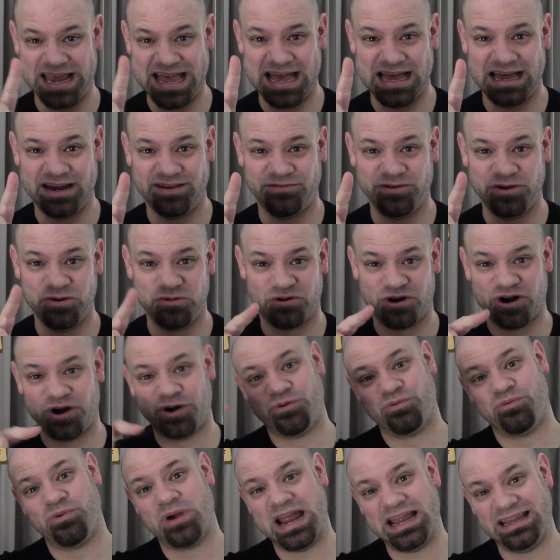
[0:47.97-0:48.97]
had if you were a
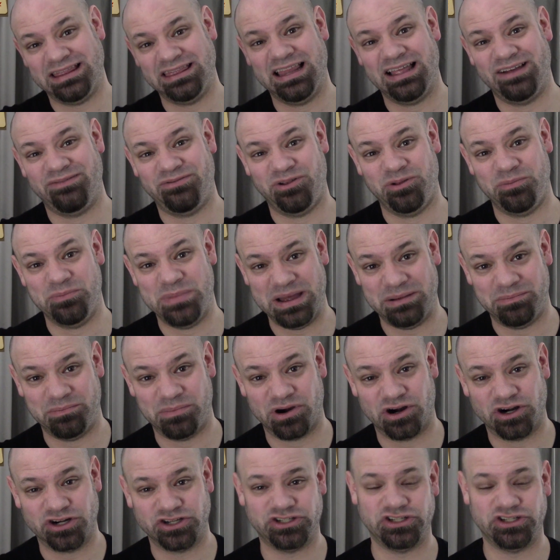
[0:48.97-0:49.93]
red level member.